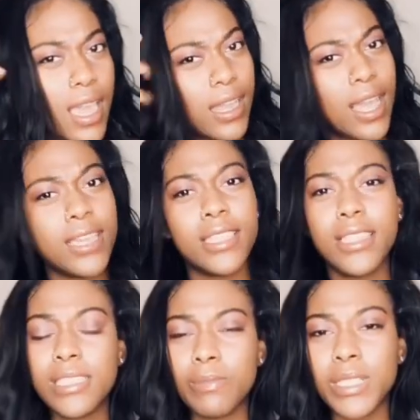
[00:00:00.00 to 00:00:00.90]
And I get
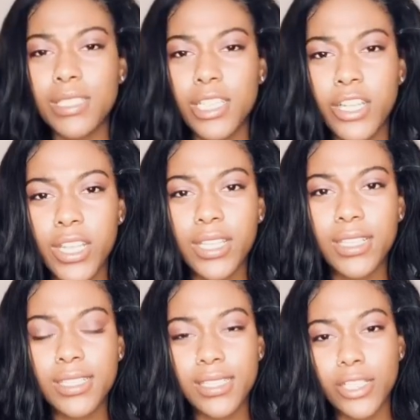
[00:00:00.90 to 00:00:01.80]
this
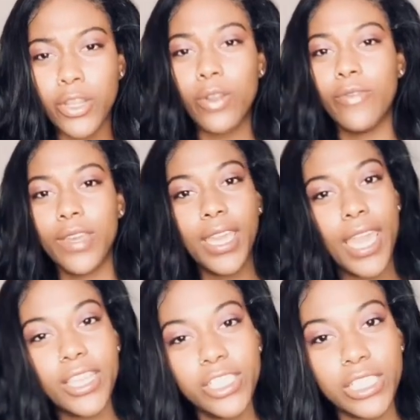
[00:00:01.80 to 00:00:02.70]
mysterious
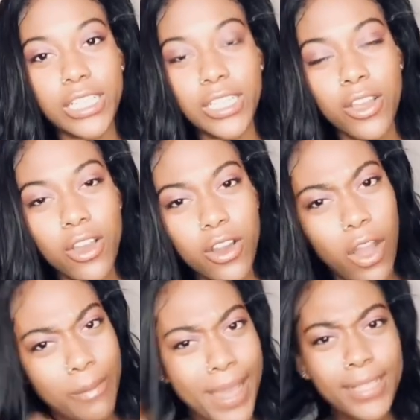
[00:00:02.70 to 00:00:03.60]
notification
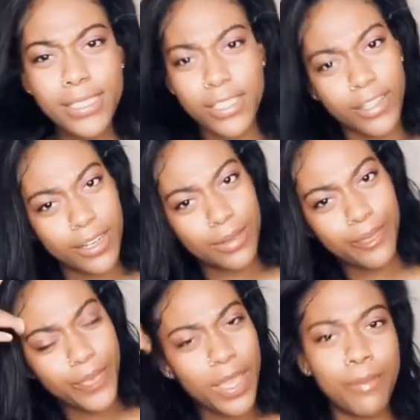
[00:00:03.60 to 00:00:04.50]
on my Instagram.
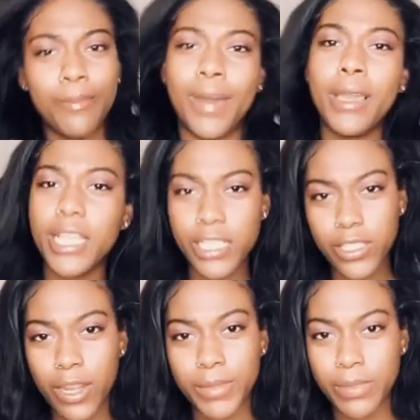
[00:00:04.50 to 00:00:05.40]
And my
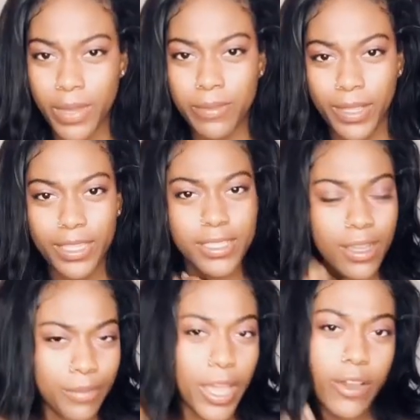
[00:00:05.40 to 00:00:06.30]
Instagram is public. So
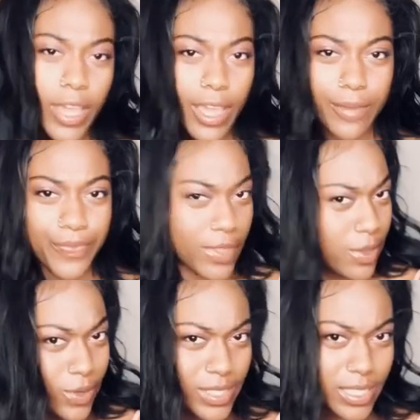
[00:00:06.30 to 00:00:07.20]
I'm like, okay,
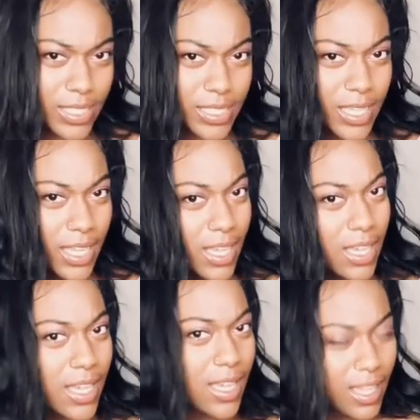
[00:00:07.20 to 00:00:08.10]
who is this?
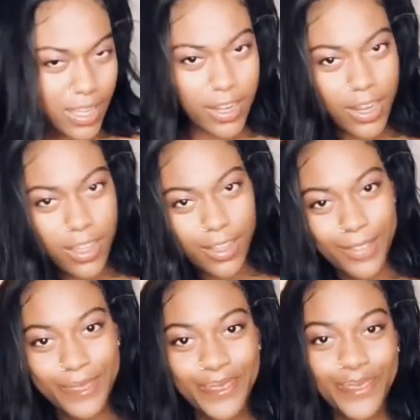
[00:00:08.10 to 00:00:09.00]
Girl.